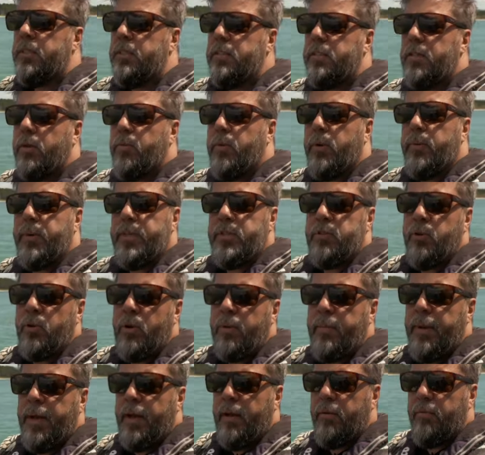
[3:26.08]
So what do we talk
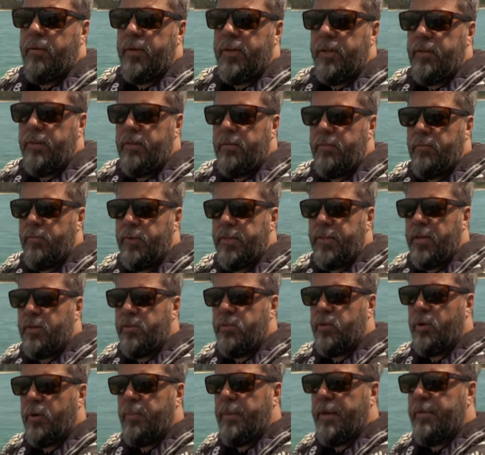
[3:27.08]
about when we
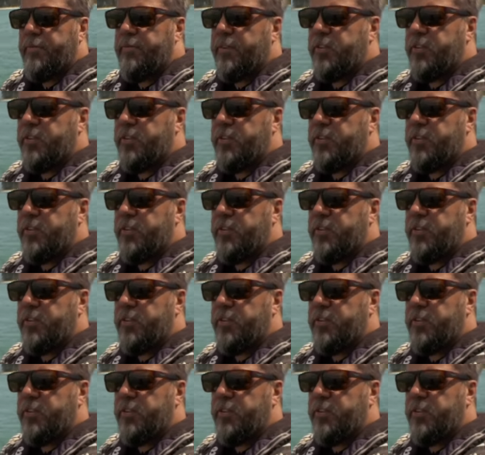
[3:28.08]
don't talk about